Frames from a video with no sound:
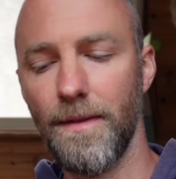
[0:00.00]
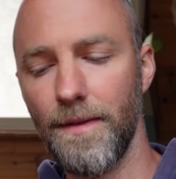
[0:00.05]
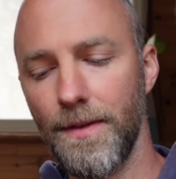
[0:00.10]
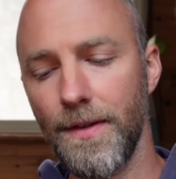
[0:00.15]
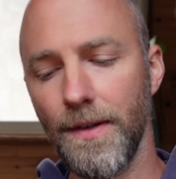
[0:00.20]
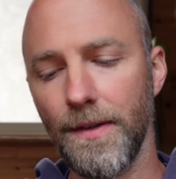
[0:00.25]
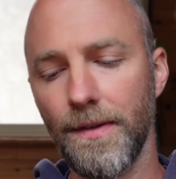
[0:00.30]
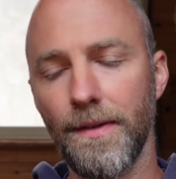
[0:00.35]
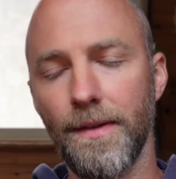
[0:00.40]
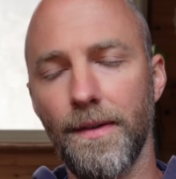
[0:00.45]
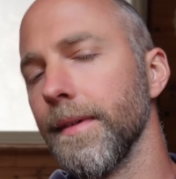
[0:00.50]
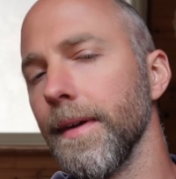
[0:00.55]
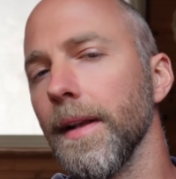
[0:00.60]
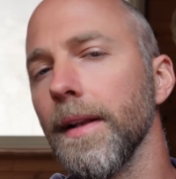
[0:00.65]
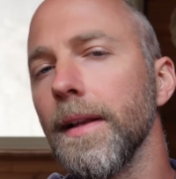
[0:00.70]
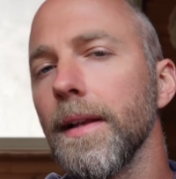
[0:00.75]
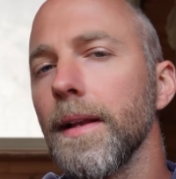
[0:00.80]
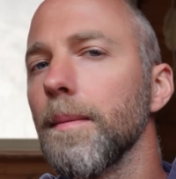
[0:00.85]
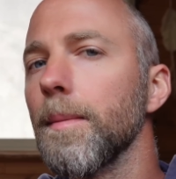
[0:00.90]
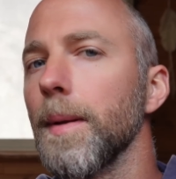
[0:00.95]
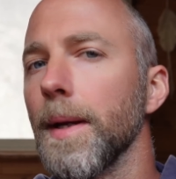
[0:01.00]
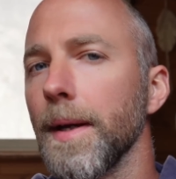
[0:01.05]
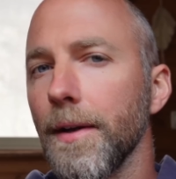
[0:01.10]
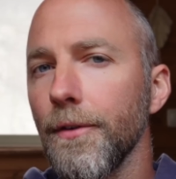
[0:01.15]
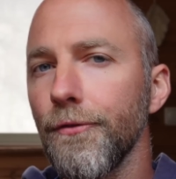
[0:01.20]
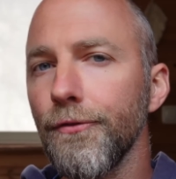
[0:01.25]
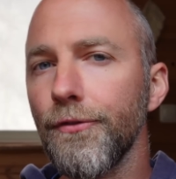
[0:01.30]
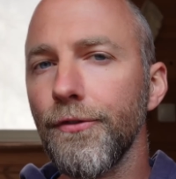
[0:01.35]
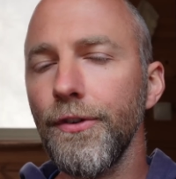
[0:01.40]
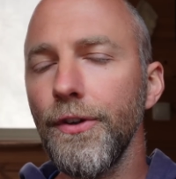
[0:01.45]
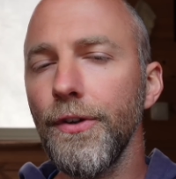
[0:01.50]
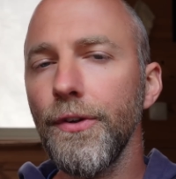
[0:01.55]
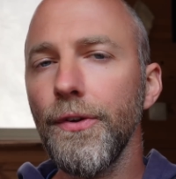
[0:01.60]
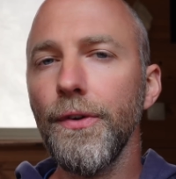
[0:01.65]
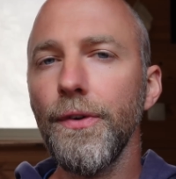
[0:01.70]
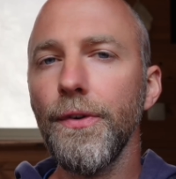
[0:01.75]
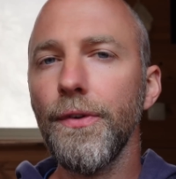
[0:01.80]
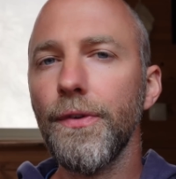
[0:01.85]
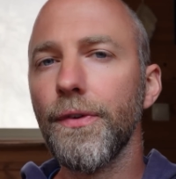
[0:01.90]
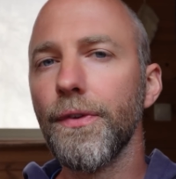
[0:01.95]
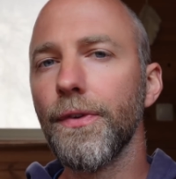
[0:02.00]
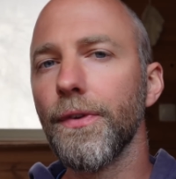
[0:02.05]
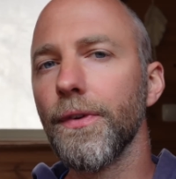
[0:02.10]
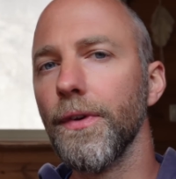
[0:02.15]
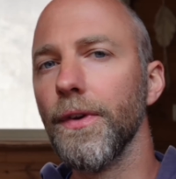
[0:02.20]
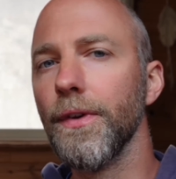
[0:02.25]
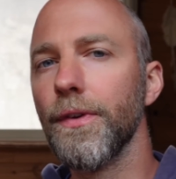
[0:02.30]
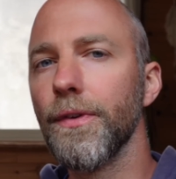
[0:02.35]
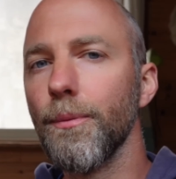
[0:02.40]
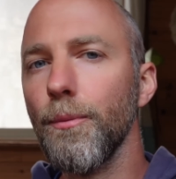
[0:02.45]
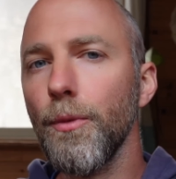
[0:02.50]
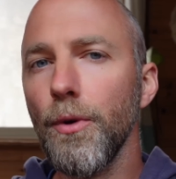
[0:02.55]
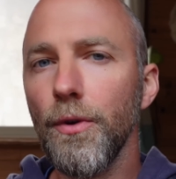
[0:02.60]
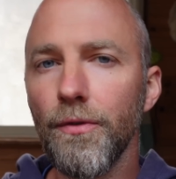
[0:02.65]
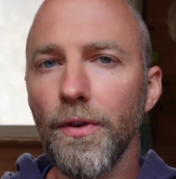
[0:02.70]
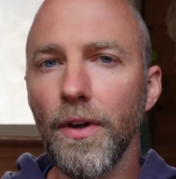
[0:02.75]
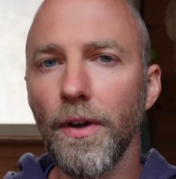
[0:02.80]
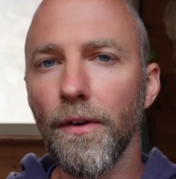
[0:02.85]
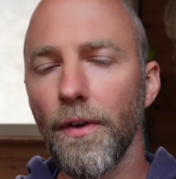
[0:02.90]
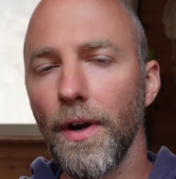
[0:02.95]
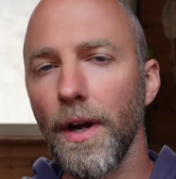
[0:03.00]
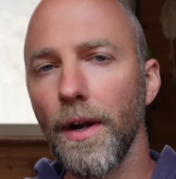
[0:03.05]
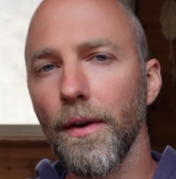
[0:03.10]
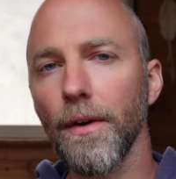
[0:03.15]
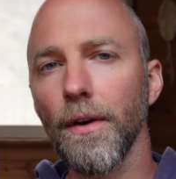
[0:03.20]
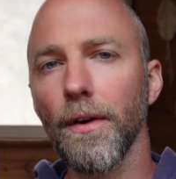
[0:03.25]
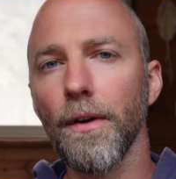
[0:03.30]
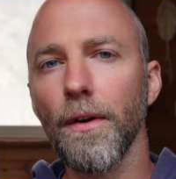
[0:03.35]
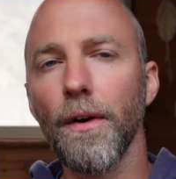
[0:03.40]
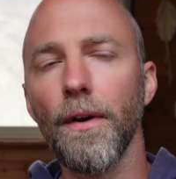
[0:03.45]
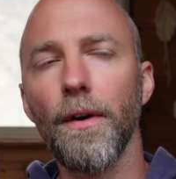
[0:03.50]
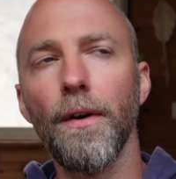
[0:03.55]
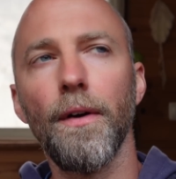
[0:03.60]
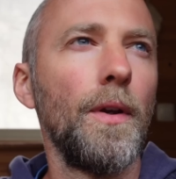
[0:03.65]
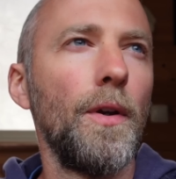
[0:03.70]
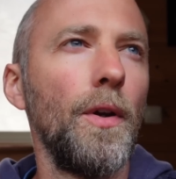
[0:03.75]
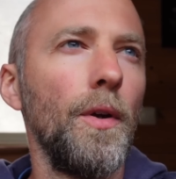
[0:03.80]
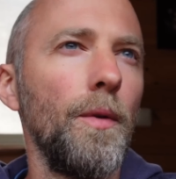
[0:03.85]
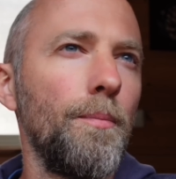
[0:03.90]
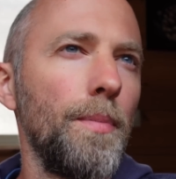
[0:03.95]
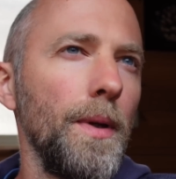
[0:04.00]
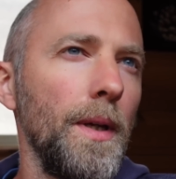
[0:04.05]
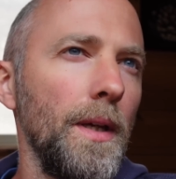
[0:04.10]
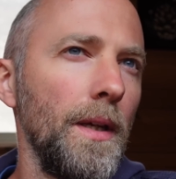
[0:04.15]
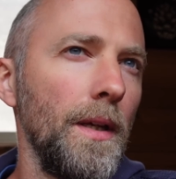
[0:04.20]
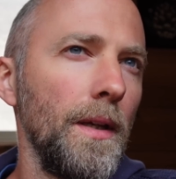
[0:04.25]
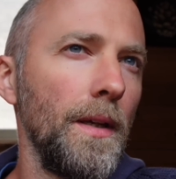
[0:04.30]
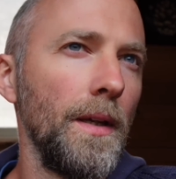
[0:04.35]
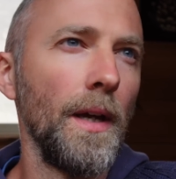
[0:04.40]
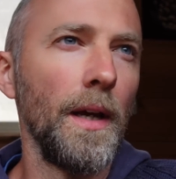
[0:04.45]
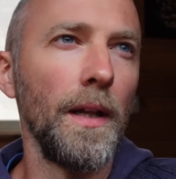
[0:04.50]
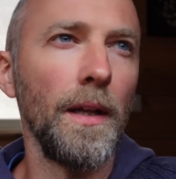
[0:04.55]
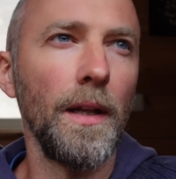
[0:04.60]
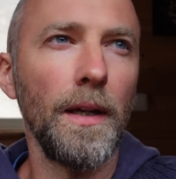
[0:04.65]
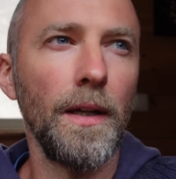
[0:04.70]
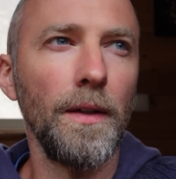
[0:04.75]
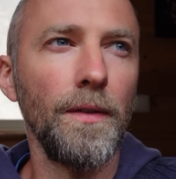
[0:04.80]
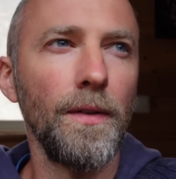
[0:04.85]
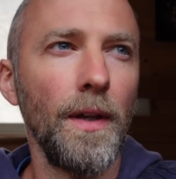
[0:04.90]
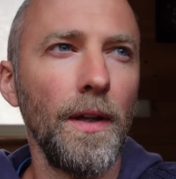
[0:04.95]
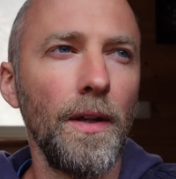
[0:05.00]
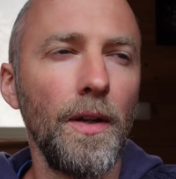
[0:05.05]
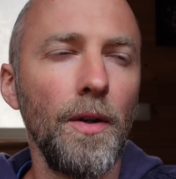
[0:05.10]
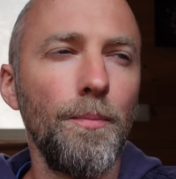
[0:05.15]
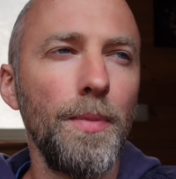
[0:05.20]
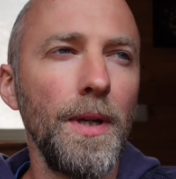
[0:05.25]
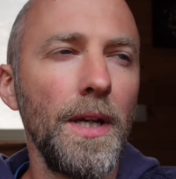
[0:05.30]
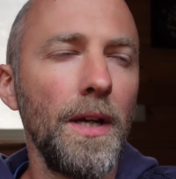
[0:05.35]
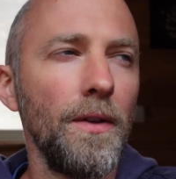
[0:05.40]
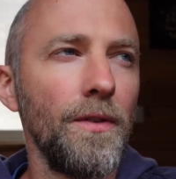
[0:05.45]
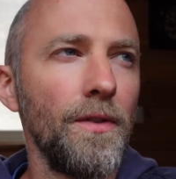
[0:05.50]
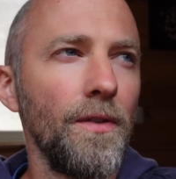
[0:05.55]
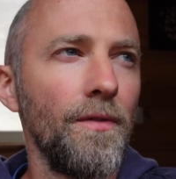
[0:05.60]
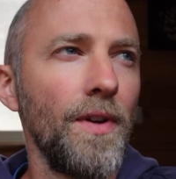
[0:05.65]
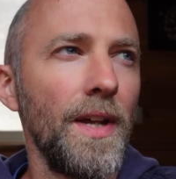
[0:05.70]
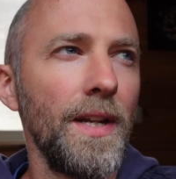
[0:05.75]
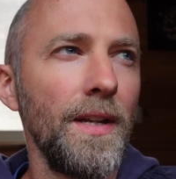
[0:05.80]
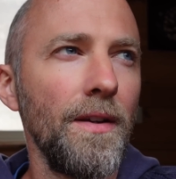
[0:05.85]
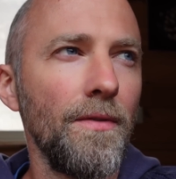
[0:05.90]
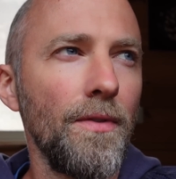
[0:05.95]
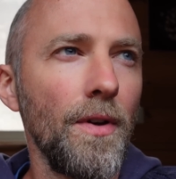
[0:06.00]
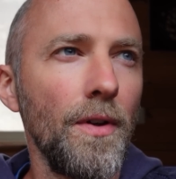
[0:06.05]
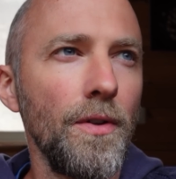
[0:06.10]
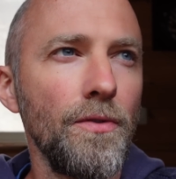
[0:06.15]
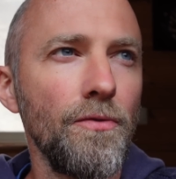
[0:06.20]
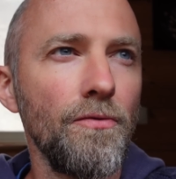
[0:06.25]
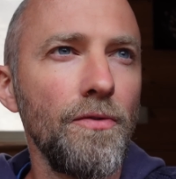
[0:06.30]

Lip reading: just a little bit confused, it's moving around a lot. Could be, like I said, could be because of any of those